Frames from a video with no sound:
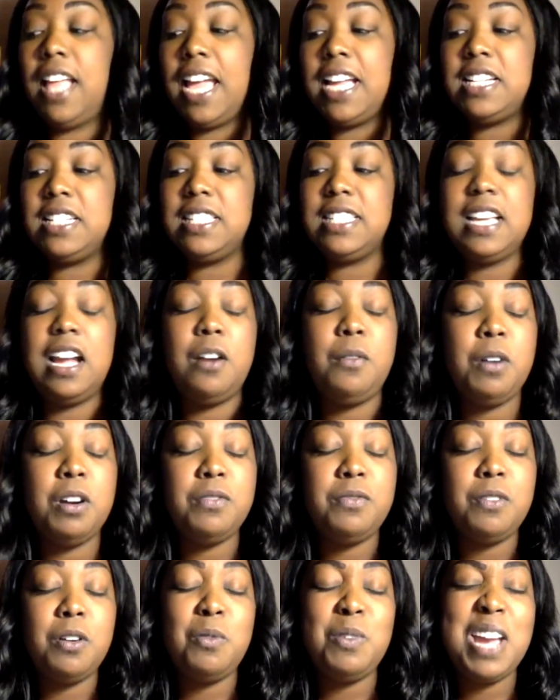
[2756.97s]
agency I work
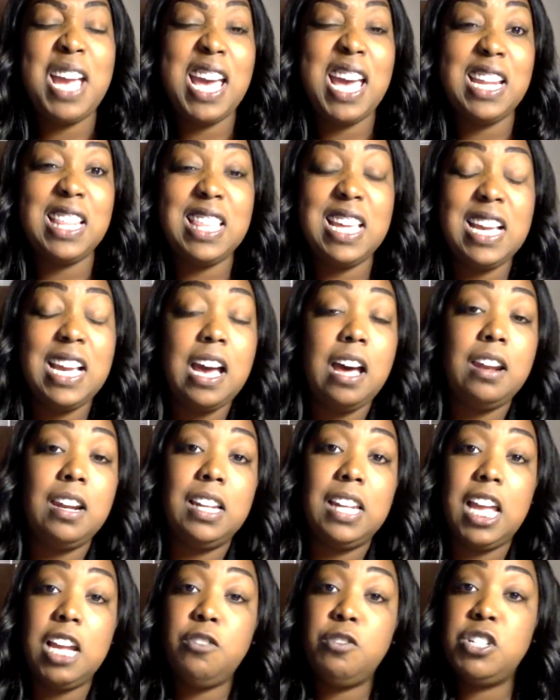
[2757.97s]
for, we had a thing called a
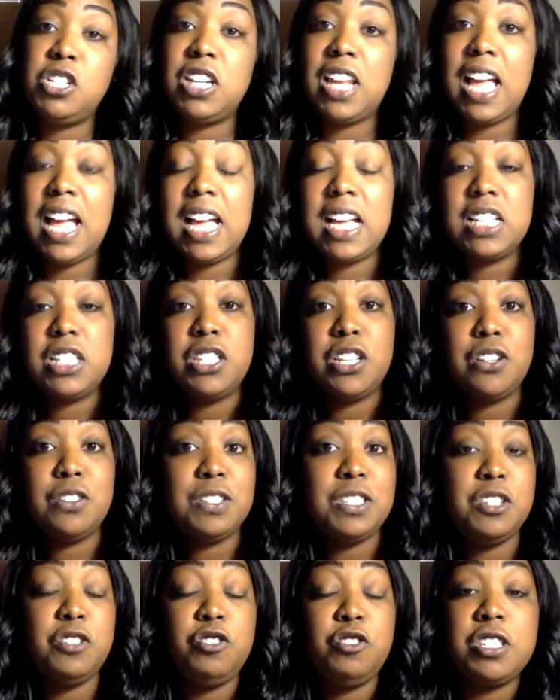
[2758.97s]
language line. So
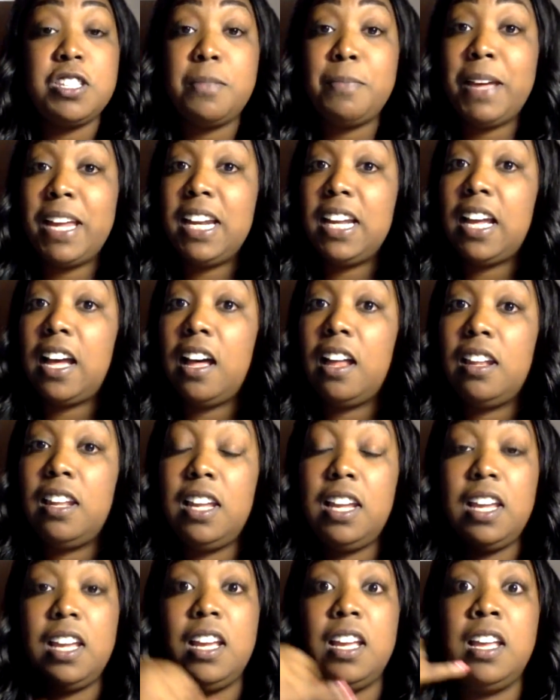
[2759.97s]
as soon as somebody called
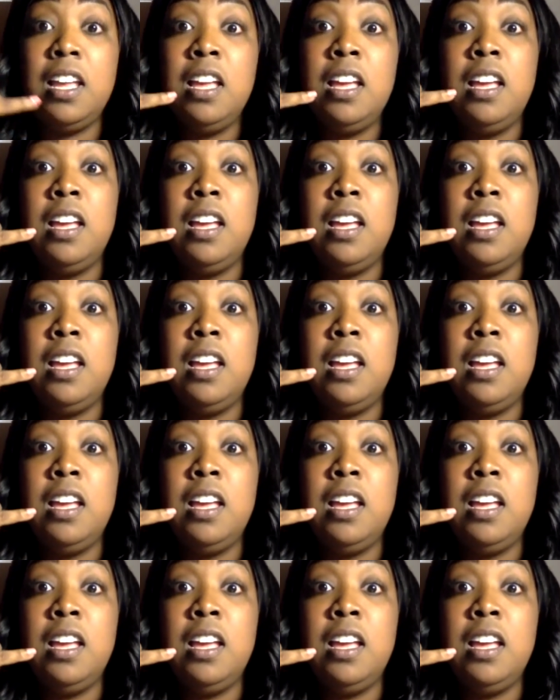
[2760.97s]
in,